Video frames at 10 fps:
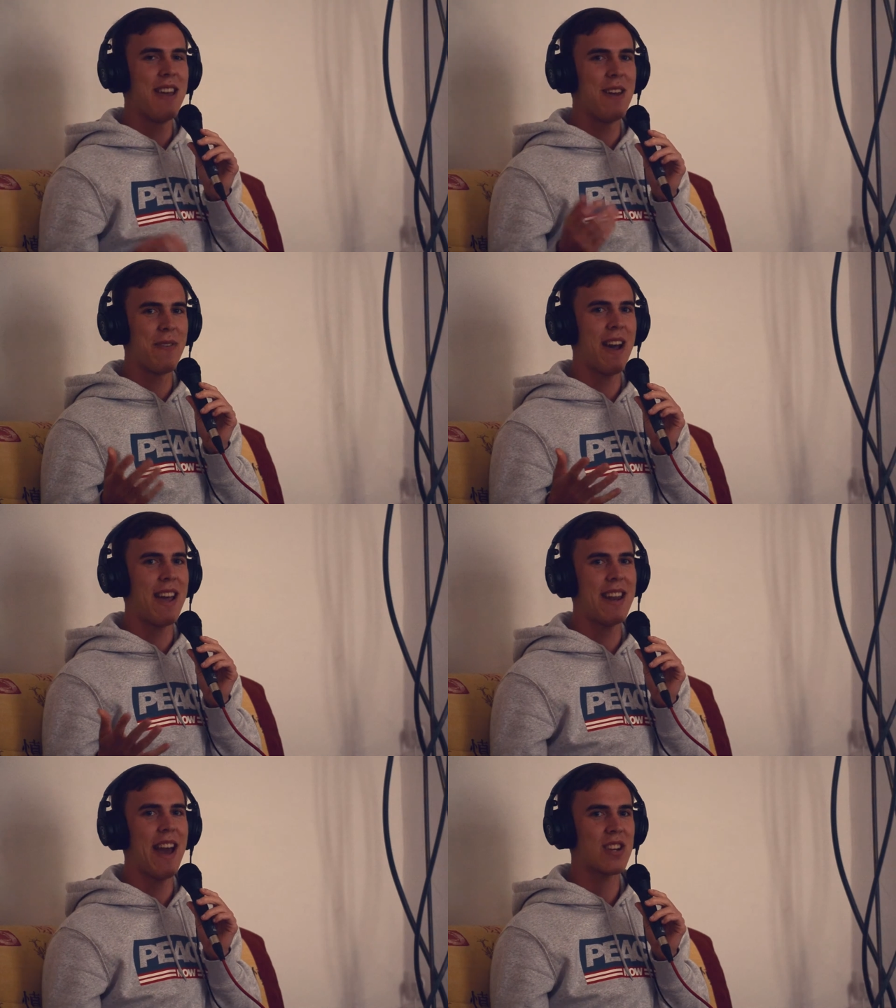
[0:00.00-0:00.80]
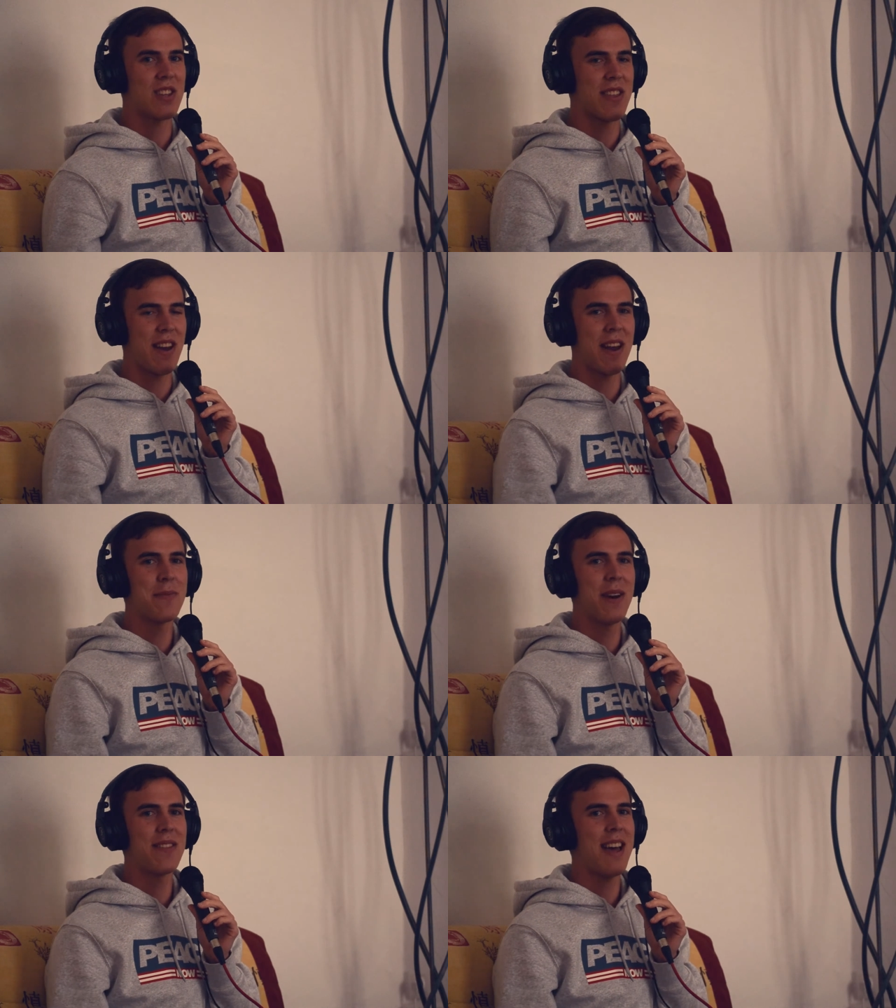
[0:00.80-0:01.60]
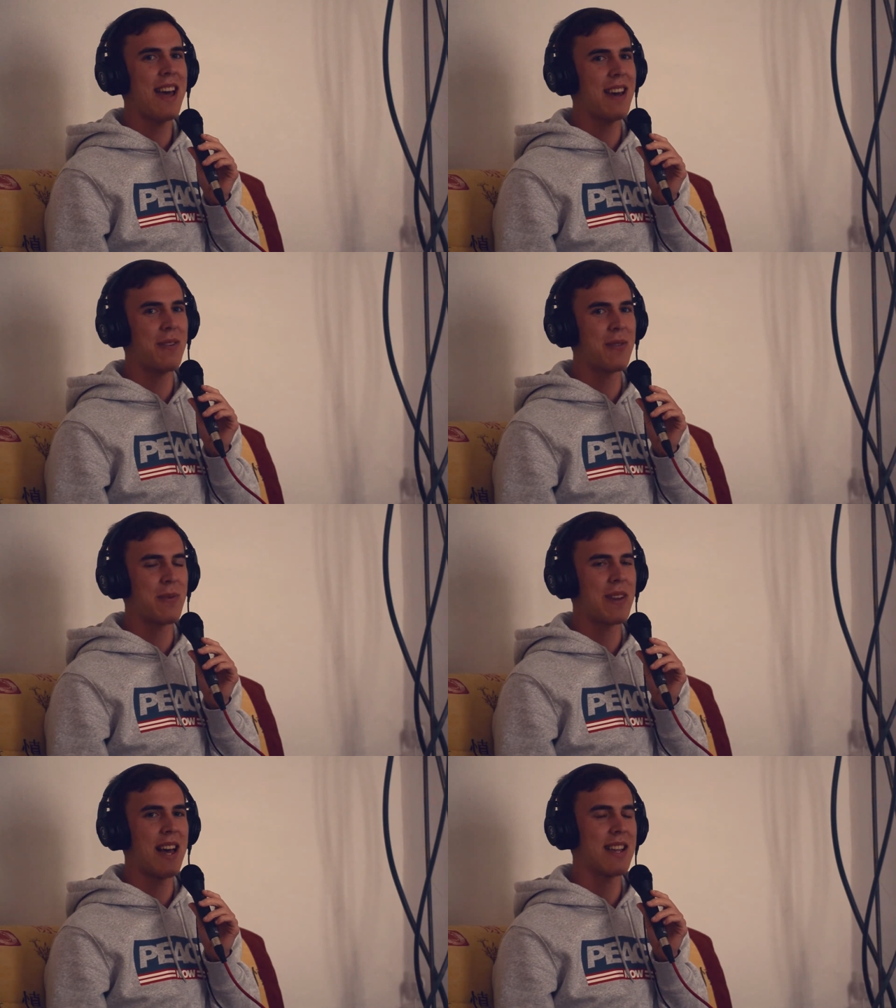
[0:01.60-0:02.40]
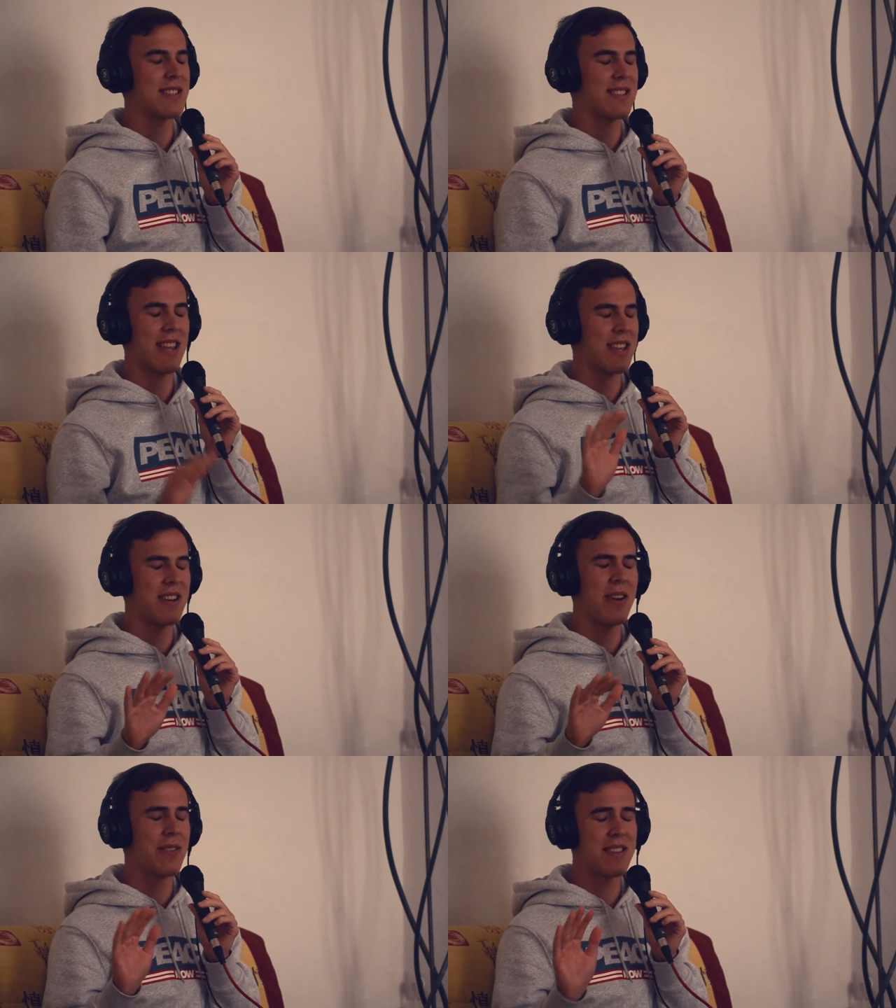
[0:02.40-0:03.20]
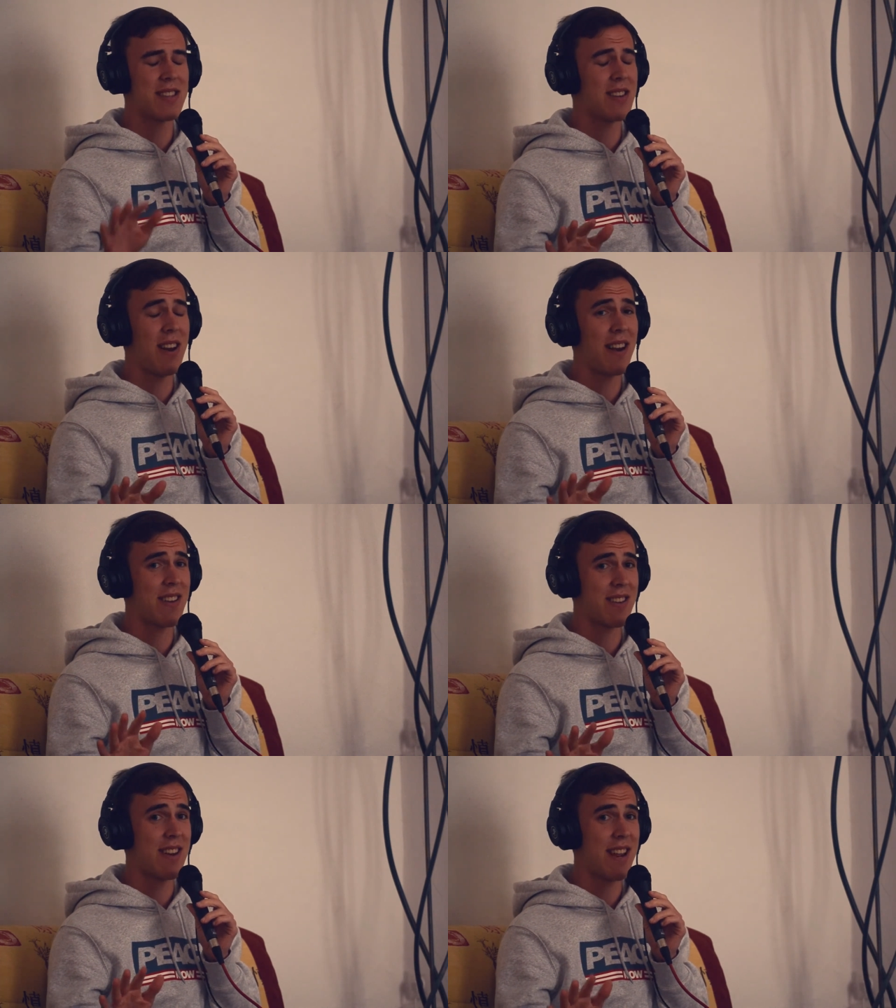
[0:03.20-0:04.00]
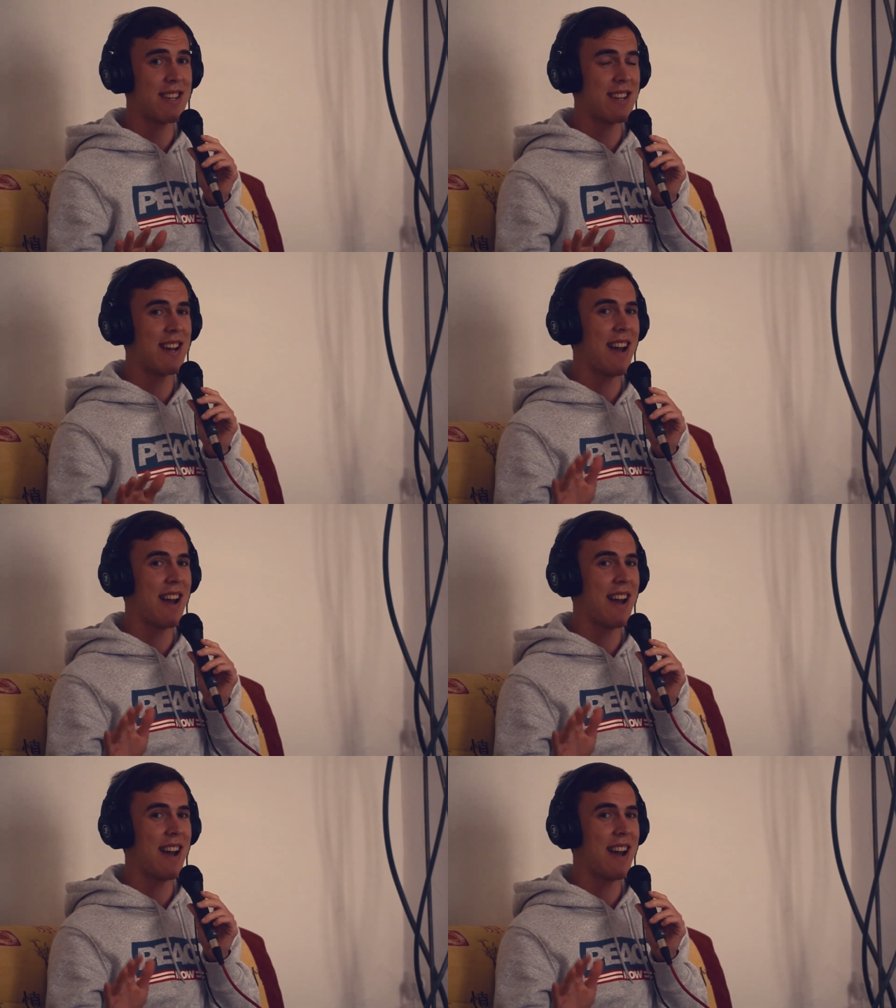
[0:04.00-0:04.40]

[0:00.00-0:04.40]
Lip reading: If I had actually thought about that, I would have realized it's like, you know, this is not a good idea.